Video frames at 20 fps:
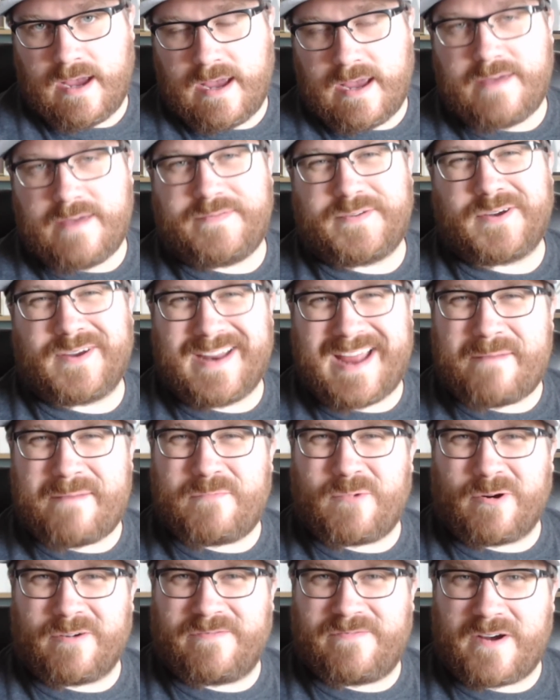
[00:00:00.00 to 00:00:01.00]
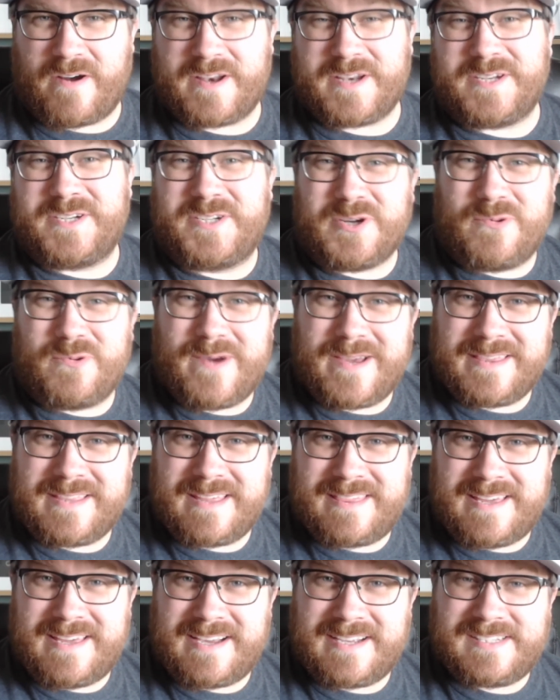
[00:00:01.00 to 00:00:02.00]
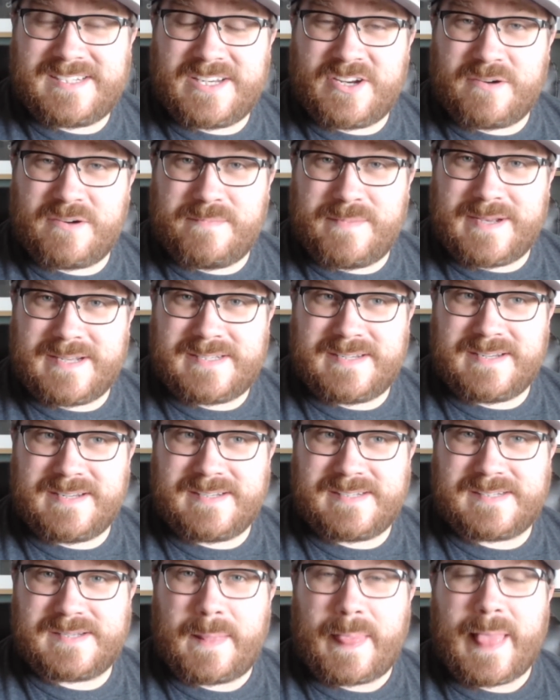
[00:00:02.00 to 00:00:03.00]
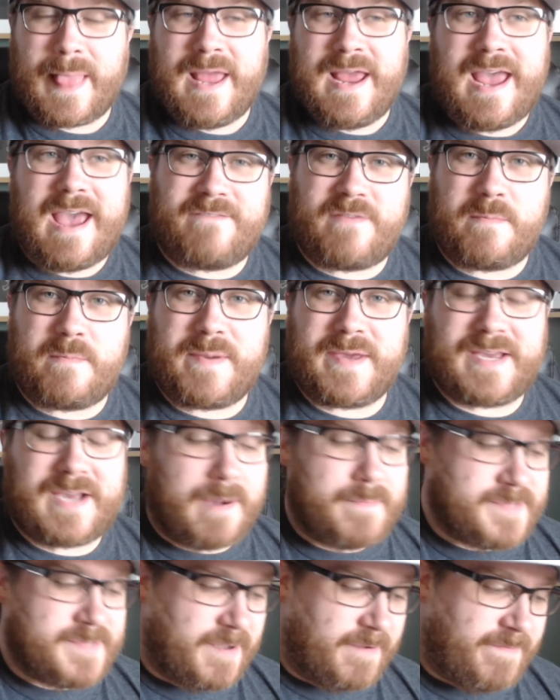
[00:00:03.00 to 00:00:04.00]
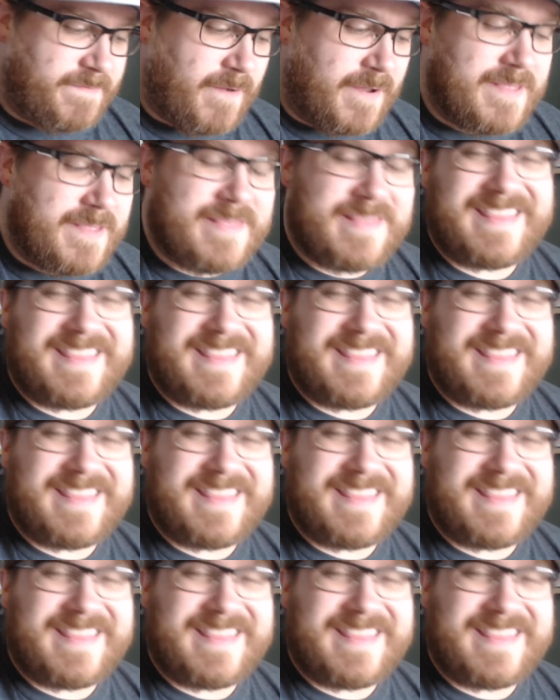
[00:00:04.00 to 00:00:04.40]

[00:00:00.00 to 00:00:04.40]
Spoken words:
if you can have more fun doing the things in your business, if it becomes a fun